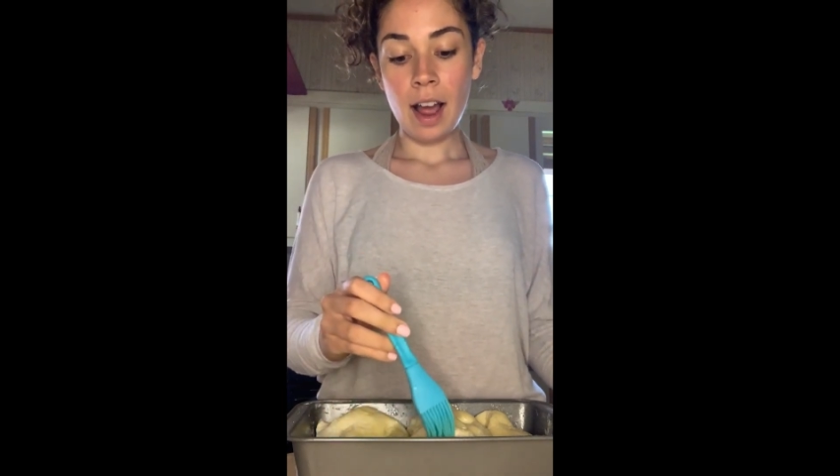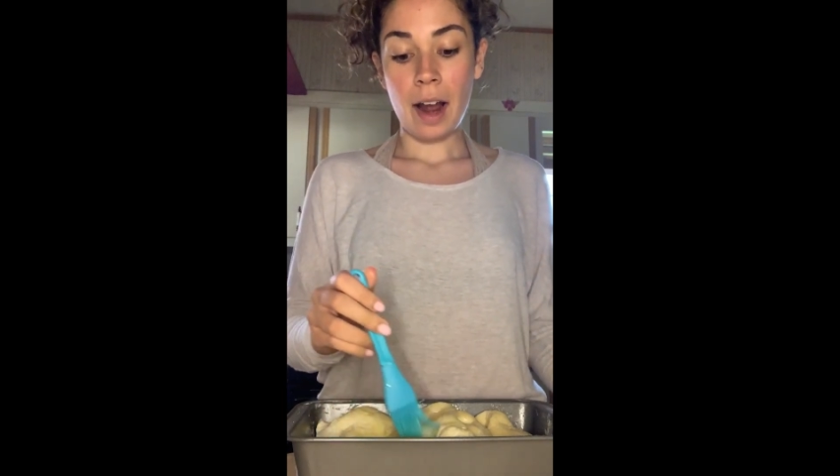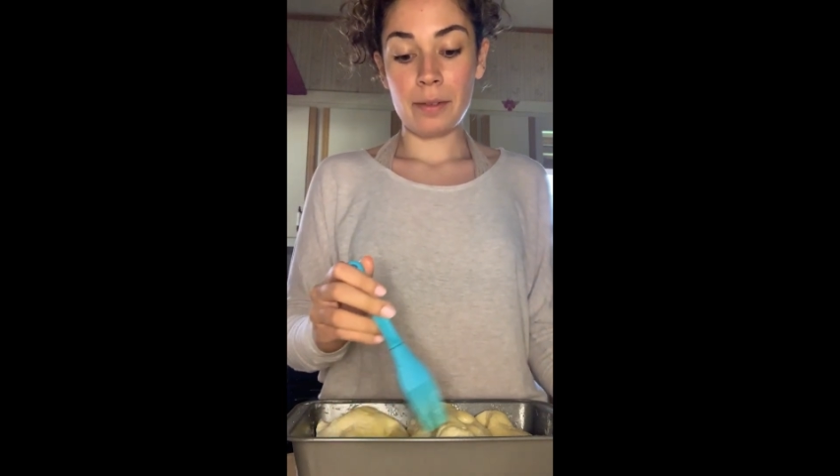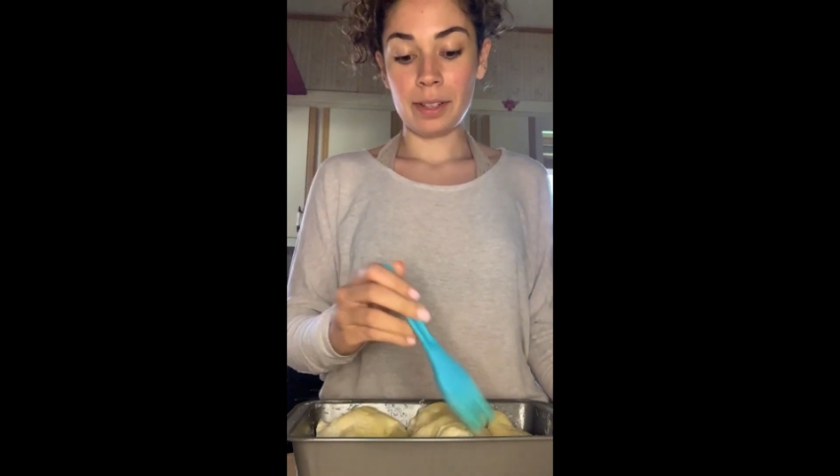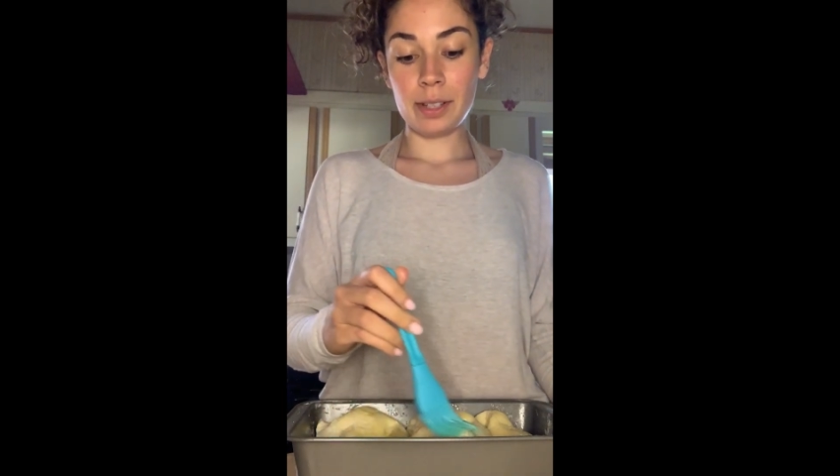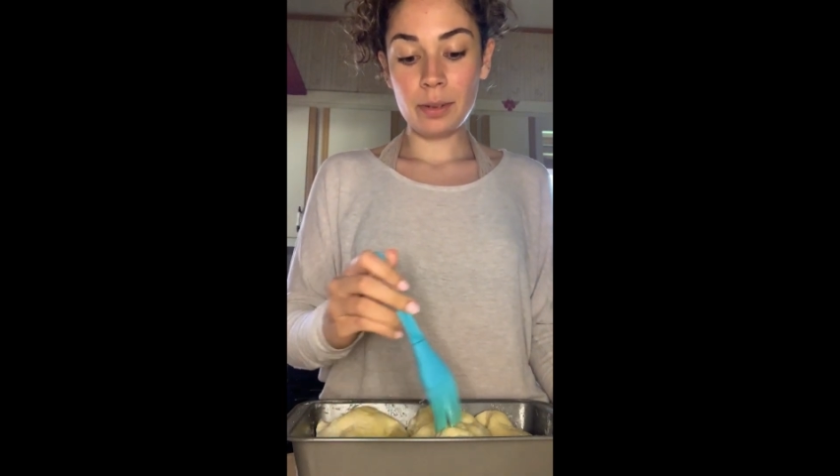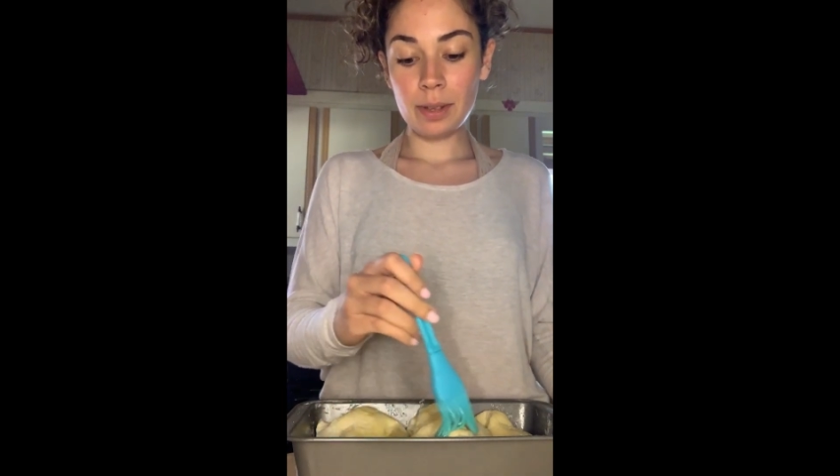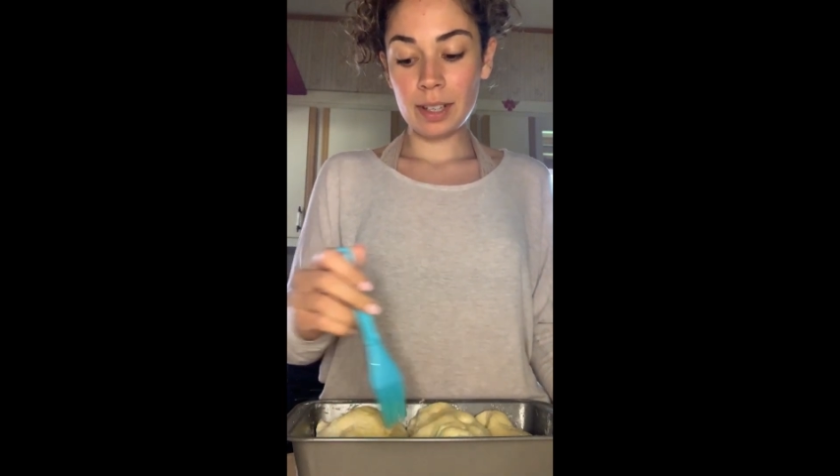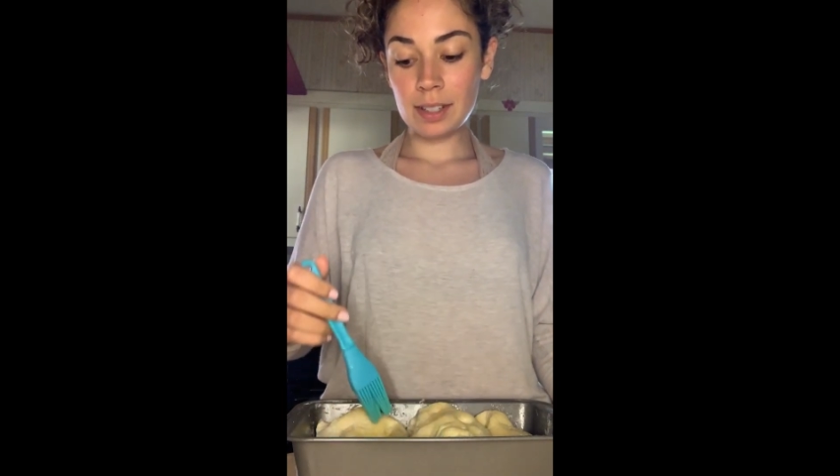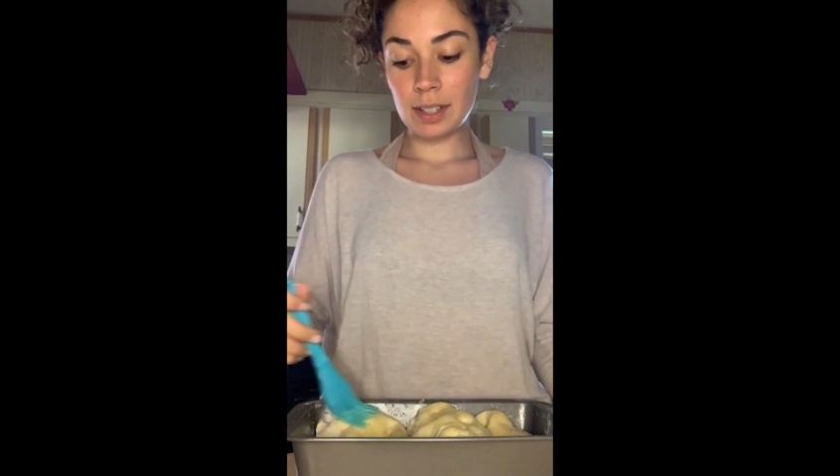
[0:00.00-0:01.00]
I really don't
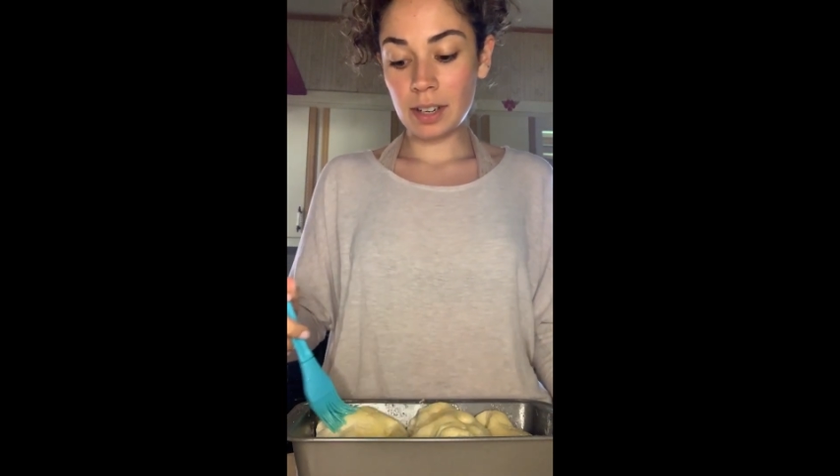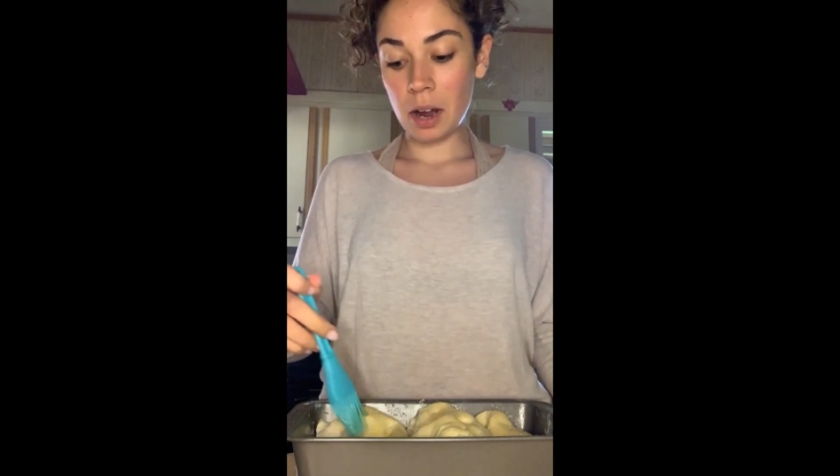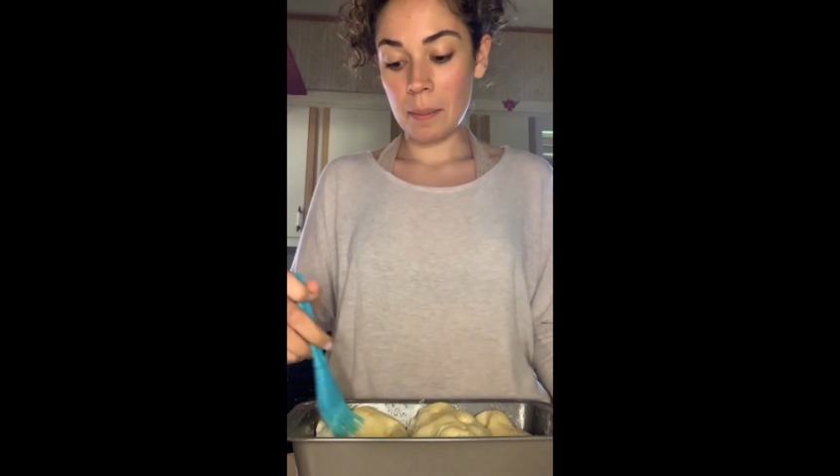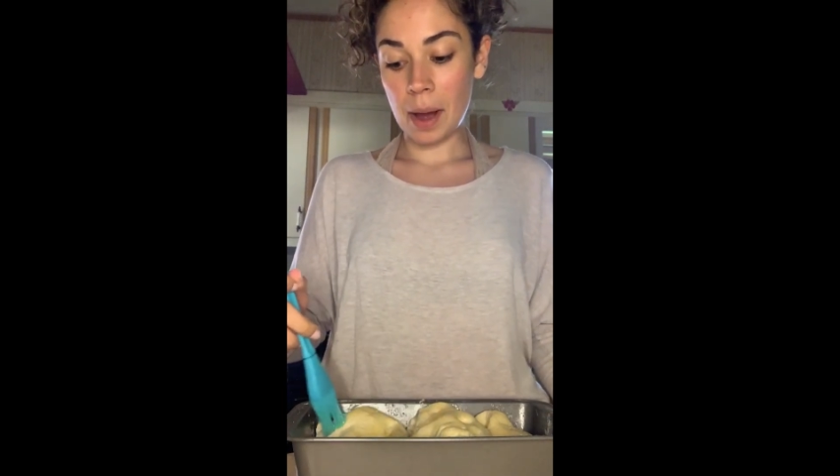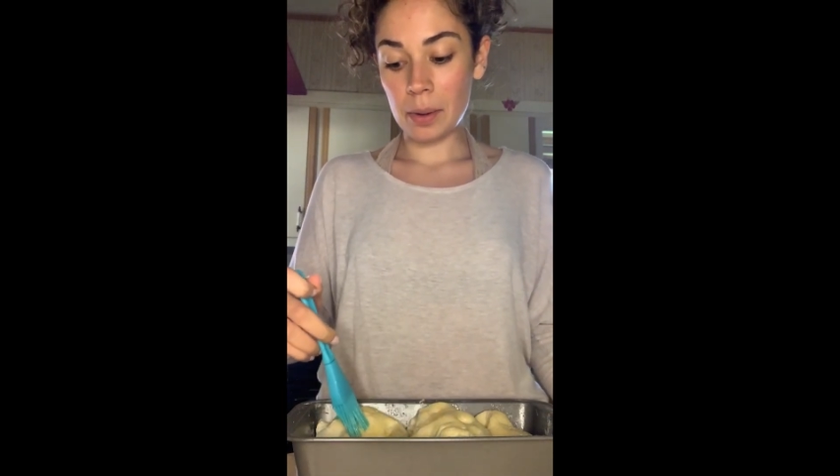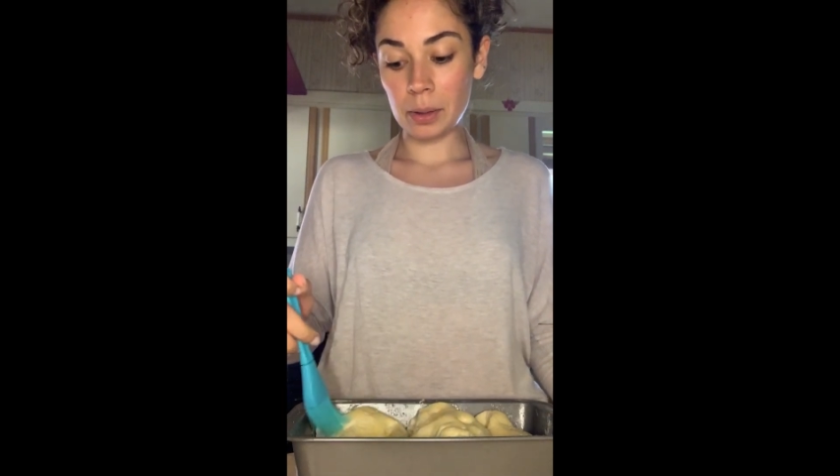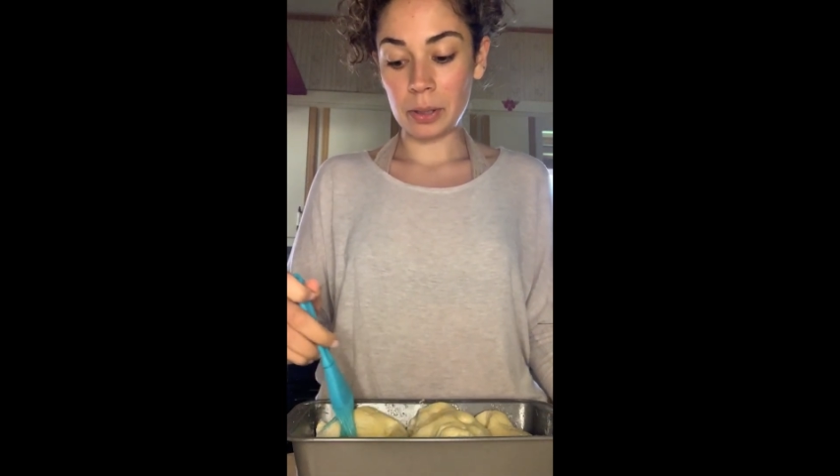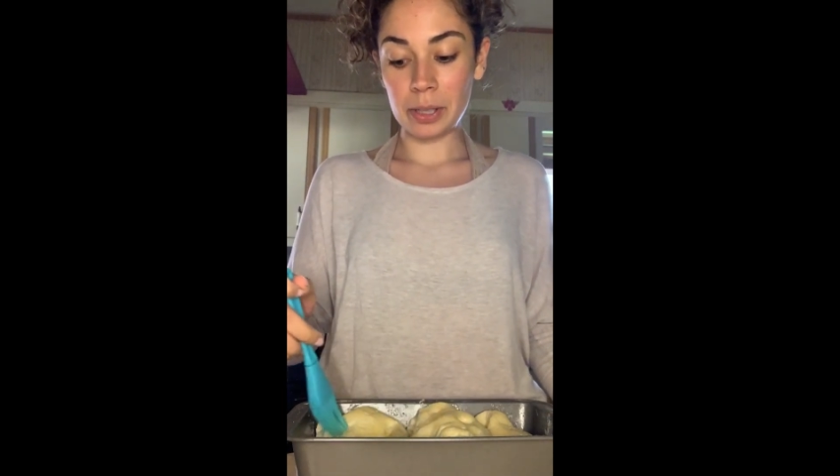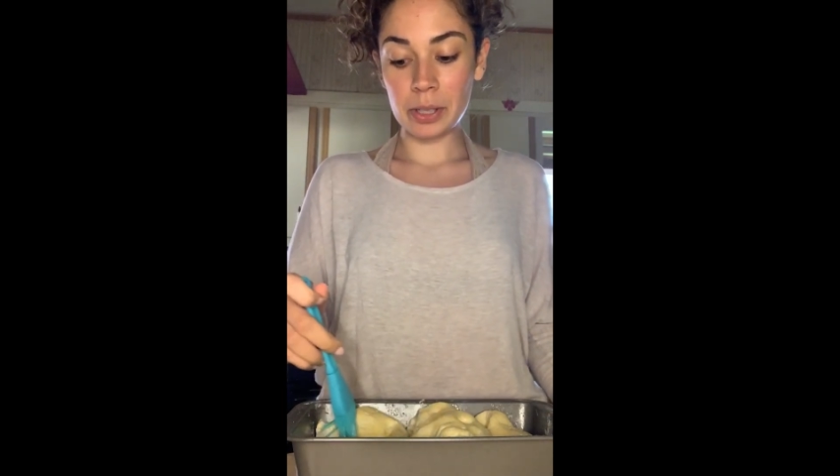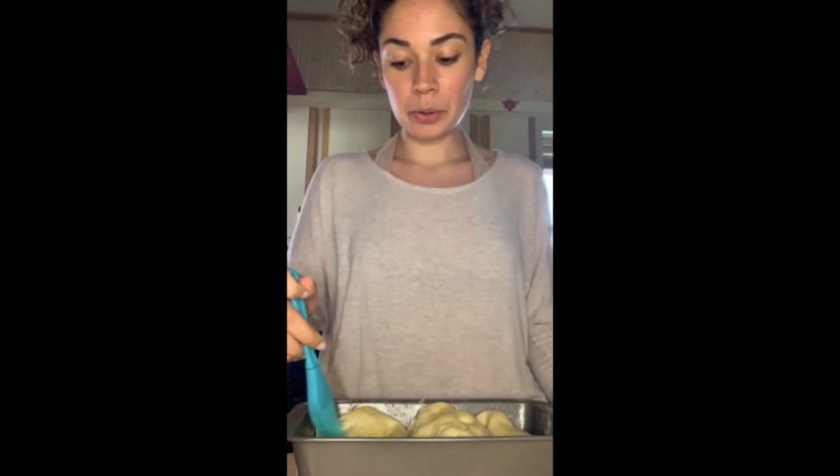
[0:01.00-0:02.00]
think it's gonna come out
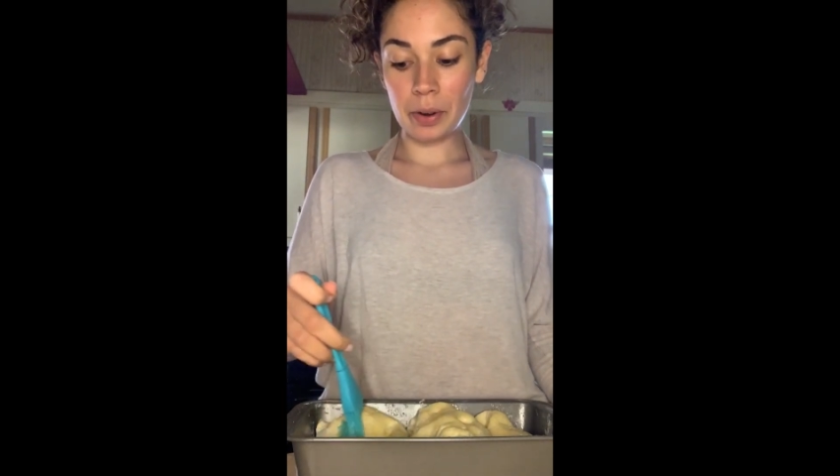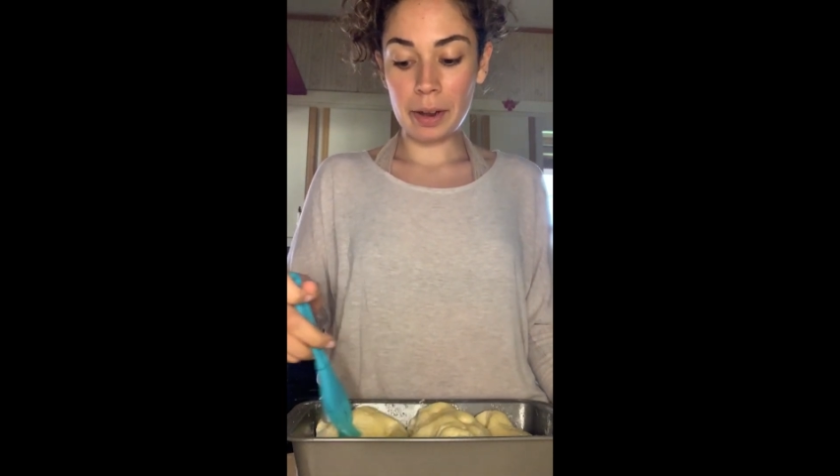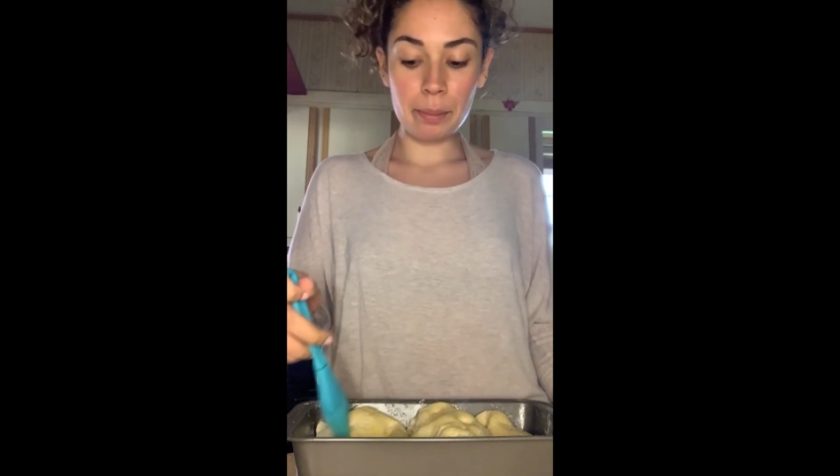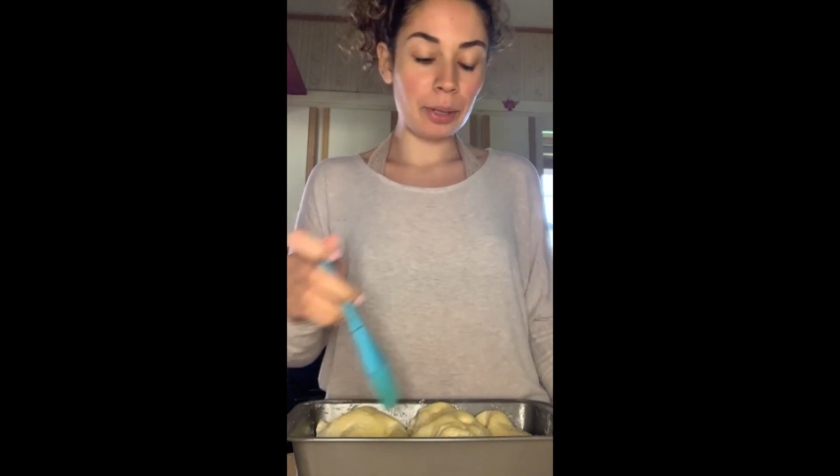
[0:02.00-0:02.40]
looking great,